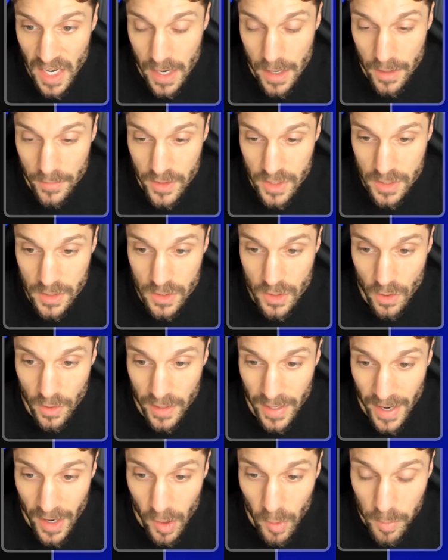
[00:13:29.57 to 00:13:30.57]
And this is
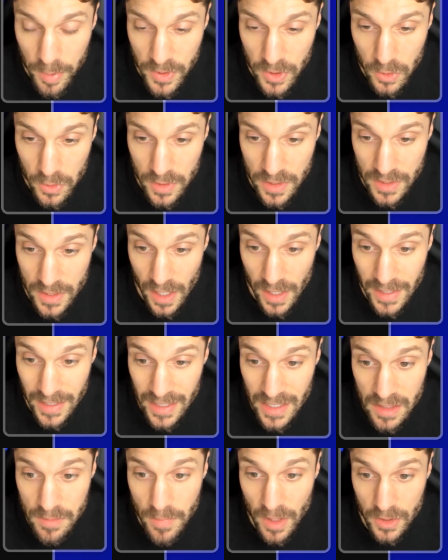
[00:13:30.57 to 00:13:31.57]
going to help you
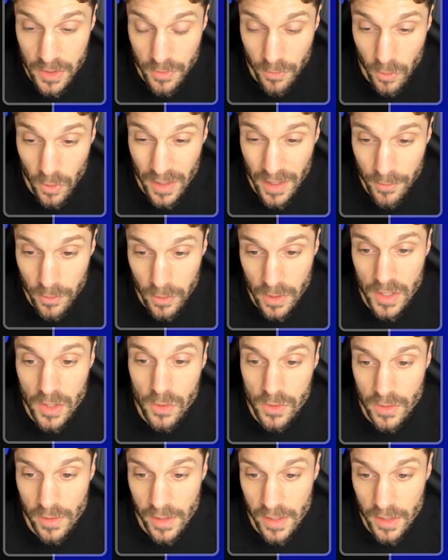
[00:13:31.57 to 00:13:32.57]
design emails for an evergreen
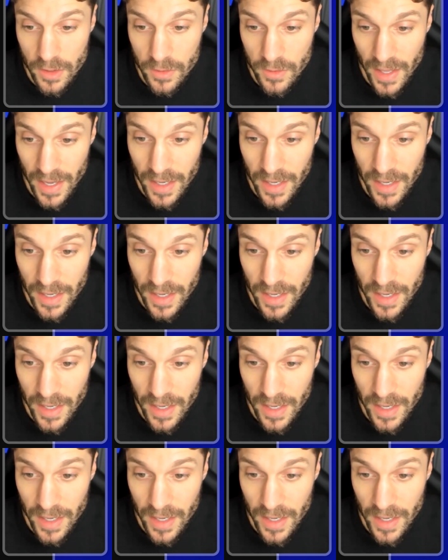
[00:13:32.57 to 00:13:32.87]
newsletter